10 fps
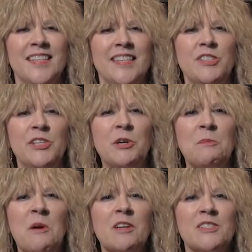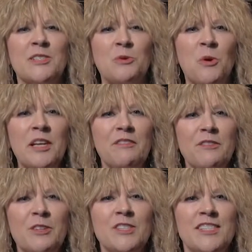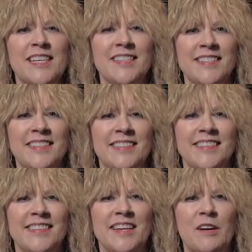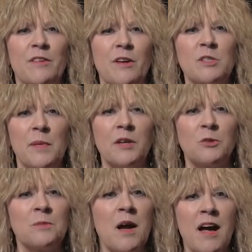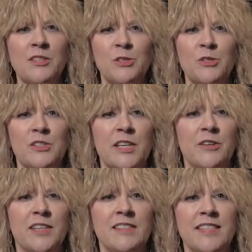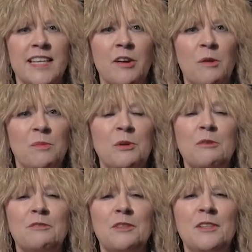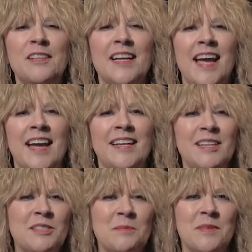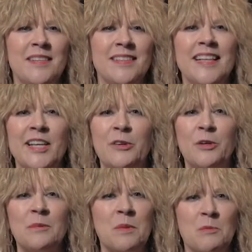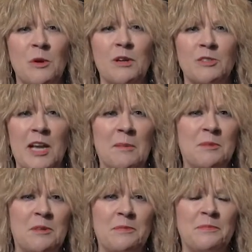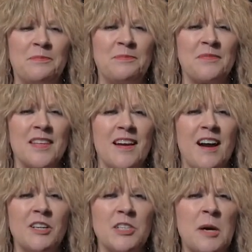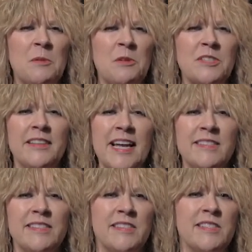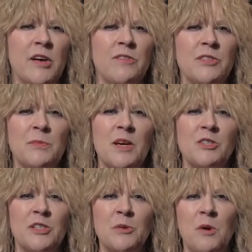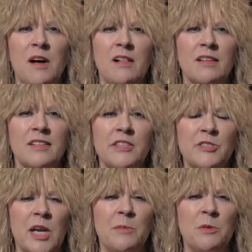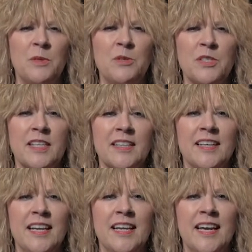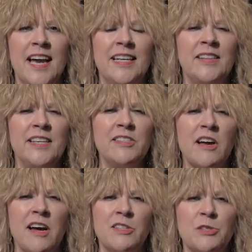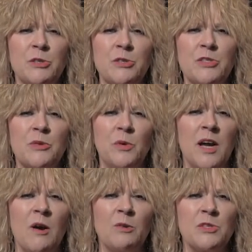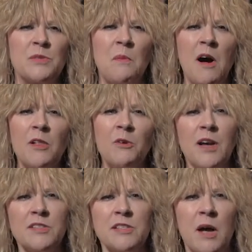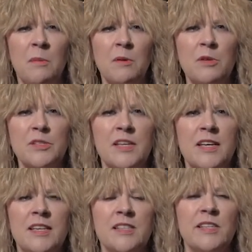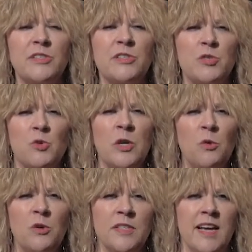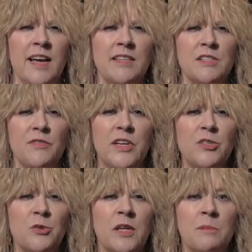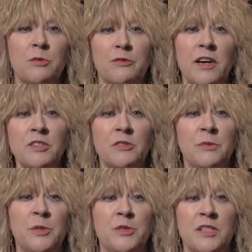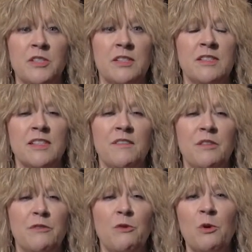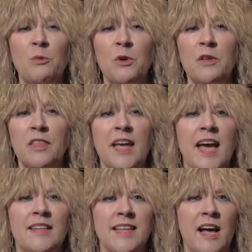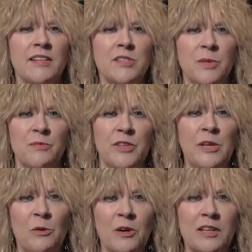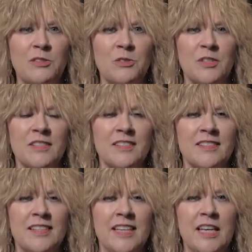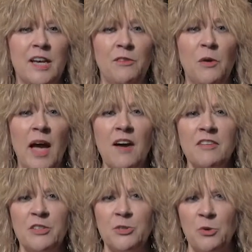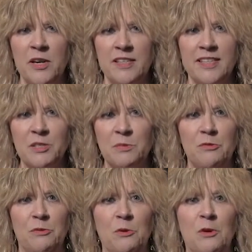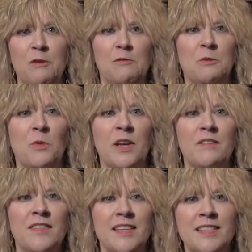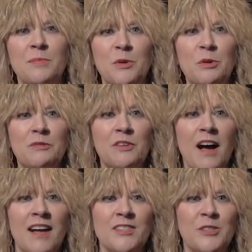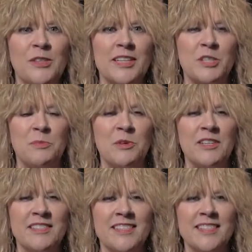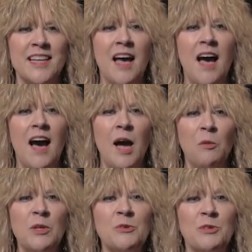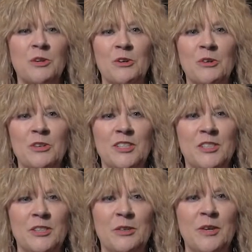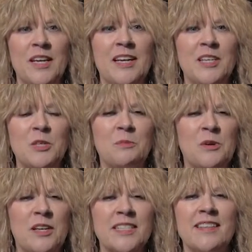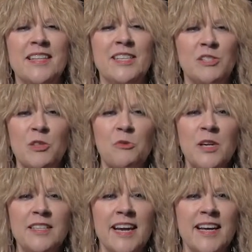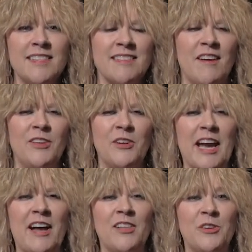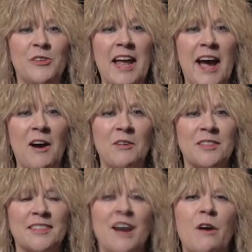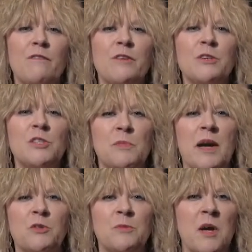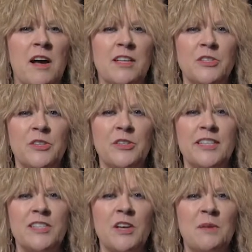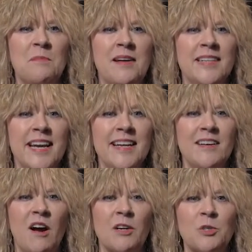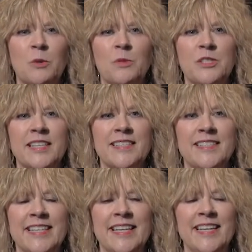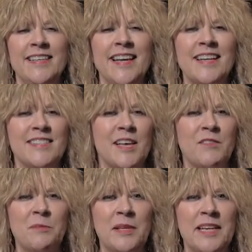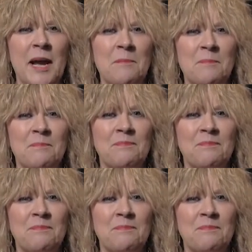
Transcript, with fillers: This year marks the 21st season of our Spectrum Concert Series in our beautiful and intimate Leonard Memorial Chapel. Our chapel lends itself especially well to chamber music, and in these concerts we host smaller ensembles such as string quartets featuring professional musicians of the Fort Worth and Dallas Symphony Orchestras. If you haven't joined us before for one of these beautiful concert experiences, I want to encourage you to put these three dates on your calendar now. Our first Spectrum concert is on Monday, October 16 at 7 p.m.